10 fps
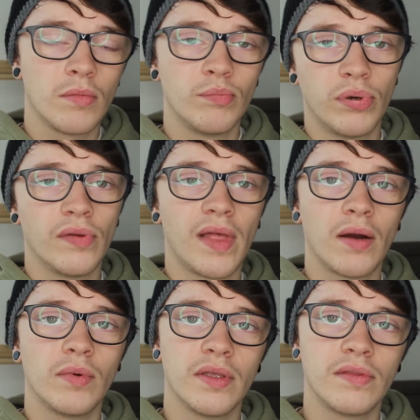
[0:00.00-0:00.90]
put that
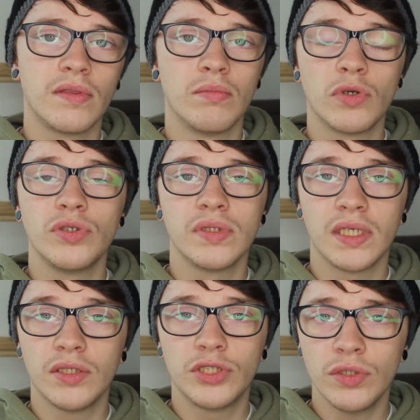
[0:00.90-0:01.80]
with the modules that
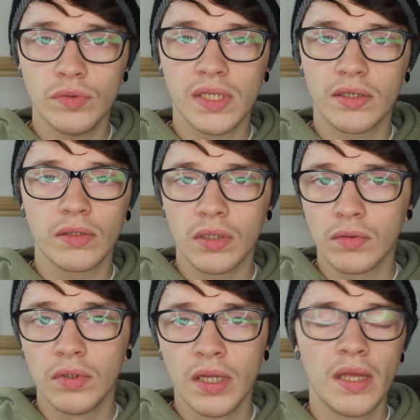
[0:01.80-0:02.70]
you choose. I don't
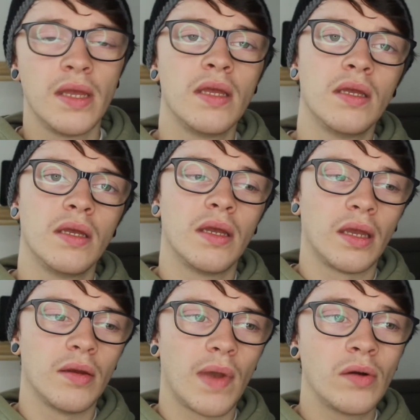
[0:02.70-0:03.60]
know.
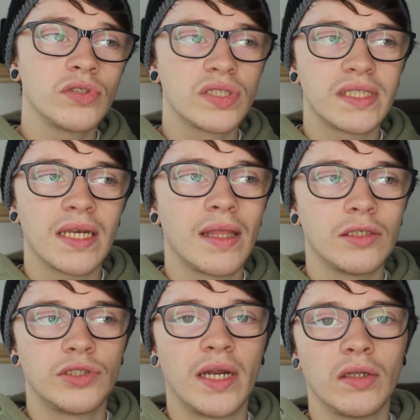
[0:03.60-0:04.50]
I would just say that
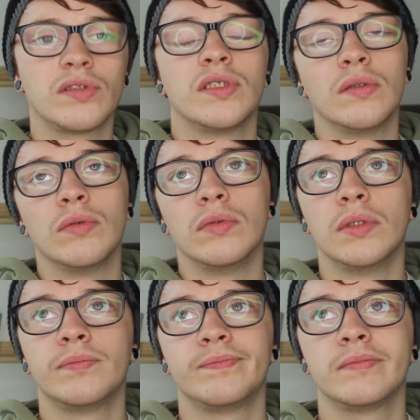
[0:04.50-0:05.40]
try not to
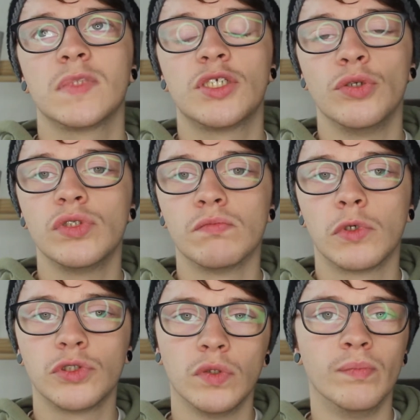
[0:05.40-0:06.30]
choose a
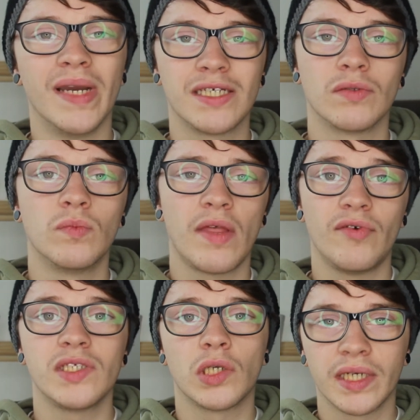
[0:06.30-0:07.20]
module based on whether
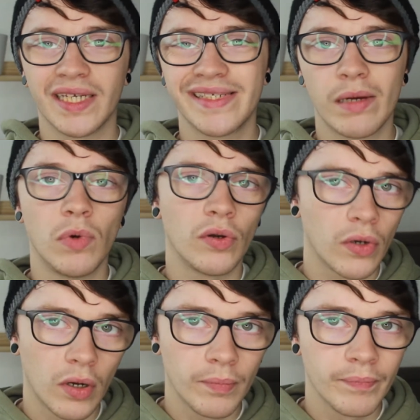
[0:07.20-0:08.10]
it's got an exam or
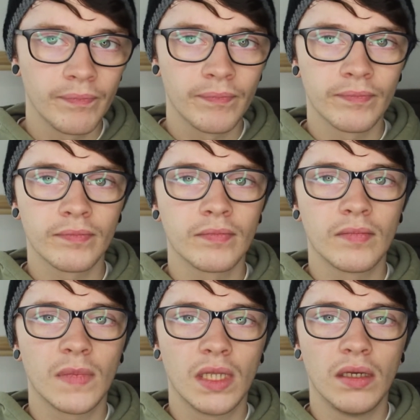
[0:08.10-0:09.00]
not.
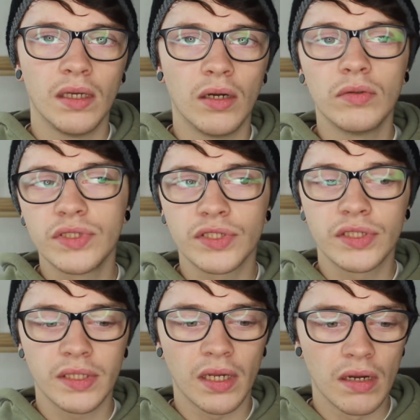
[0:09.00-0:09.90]
You know,
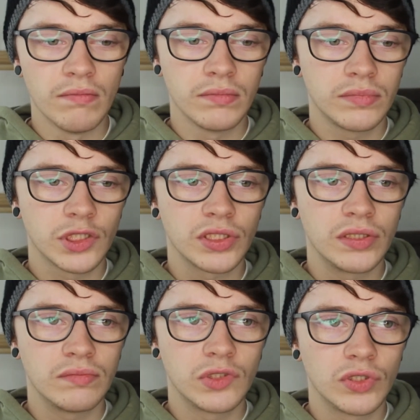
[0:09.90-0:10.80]
just read
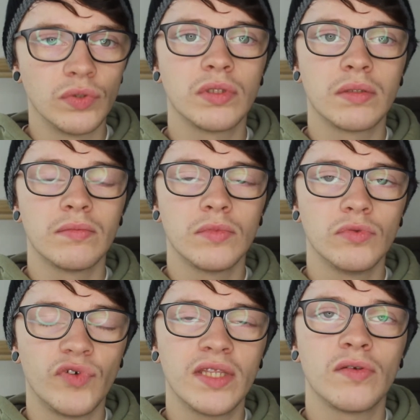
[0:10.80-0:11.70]
through
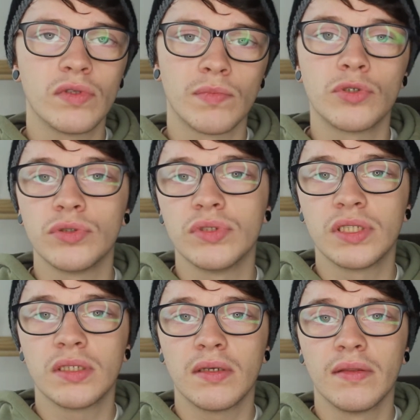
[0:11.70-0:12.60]
the
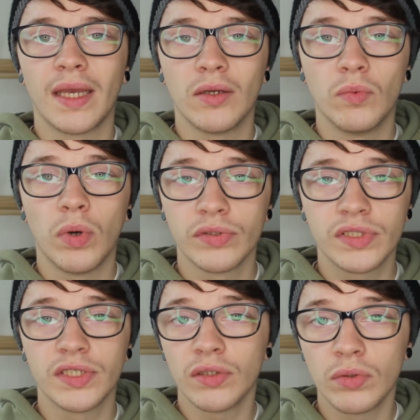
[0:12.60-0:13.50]
modules that you want
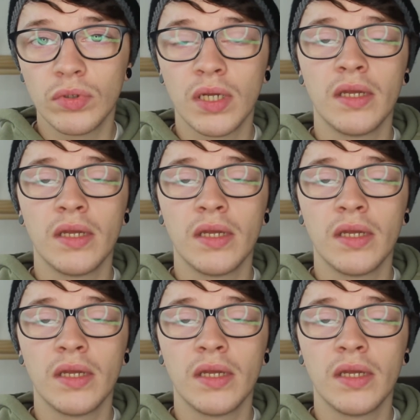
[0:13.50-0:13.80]
to do,